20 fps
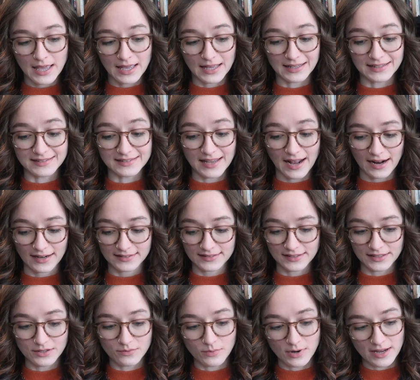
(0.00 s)

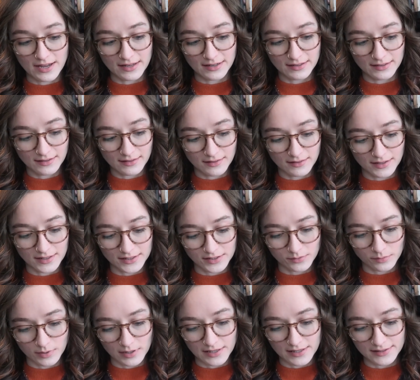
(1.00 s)
exactly when
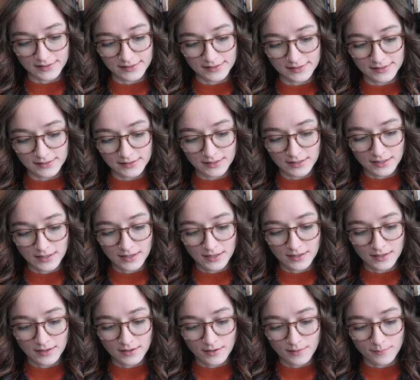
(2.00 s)
this was
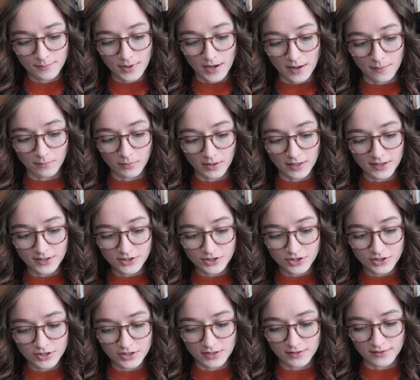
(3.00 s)

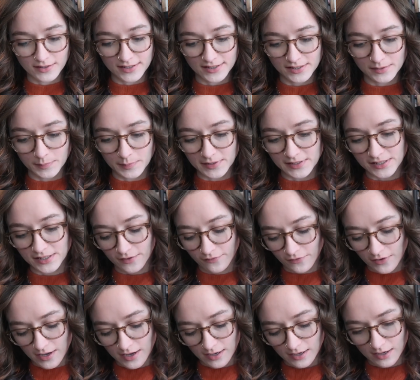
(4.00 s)
published, this
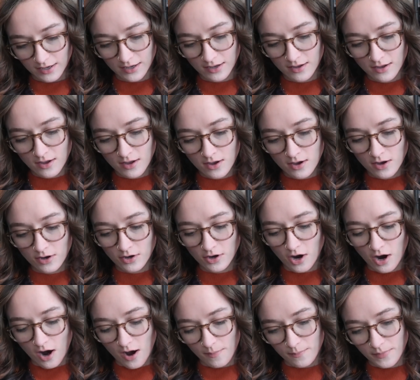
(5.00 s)
specific
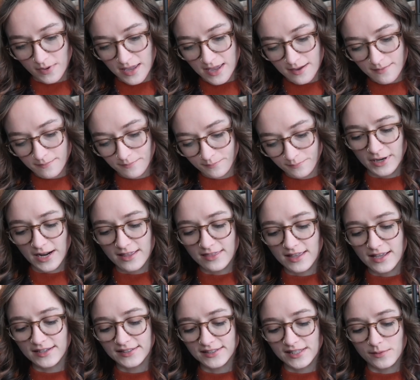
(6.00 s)
copy, but I
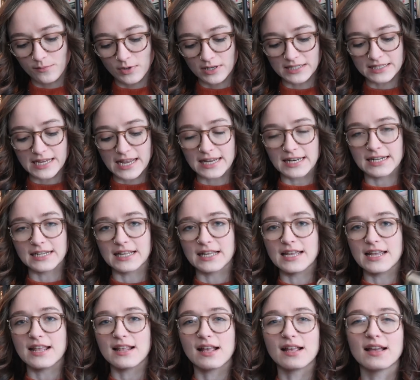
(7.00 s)
think someone dated
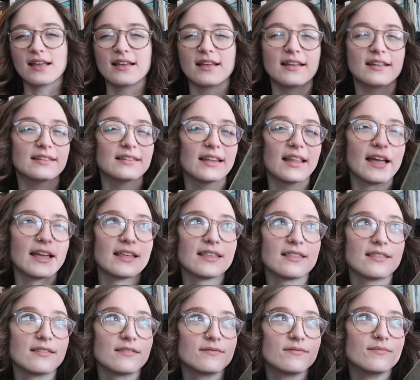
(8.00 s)
it in
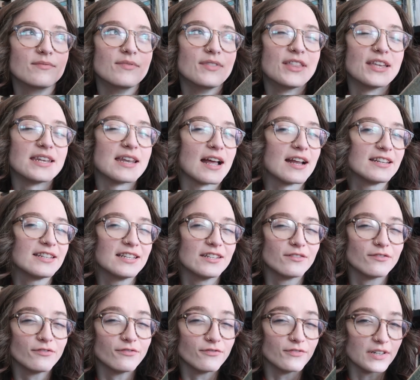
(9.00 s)
like the
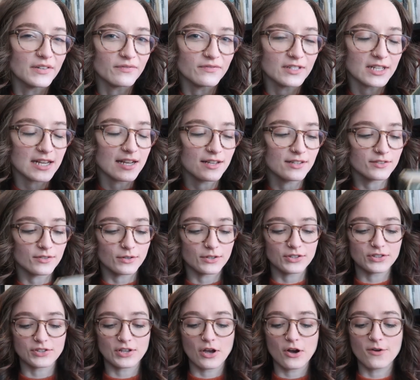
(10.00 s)
1950s
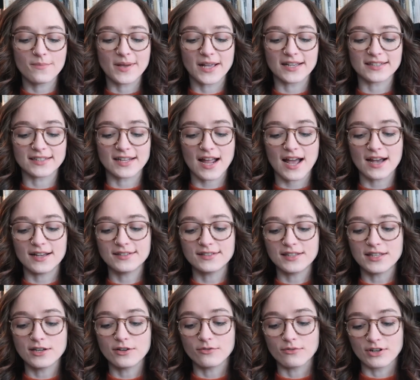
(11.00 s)
or so, because it has
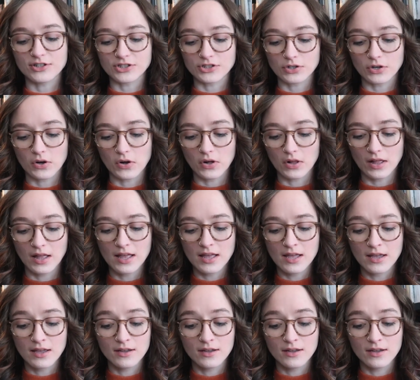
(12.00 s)
the original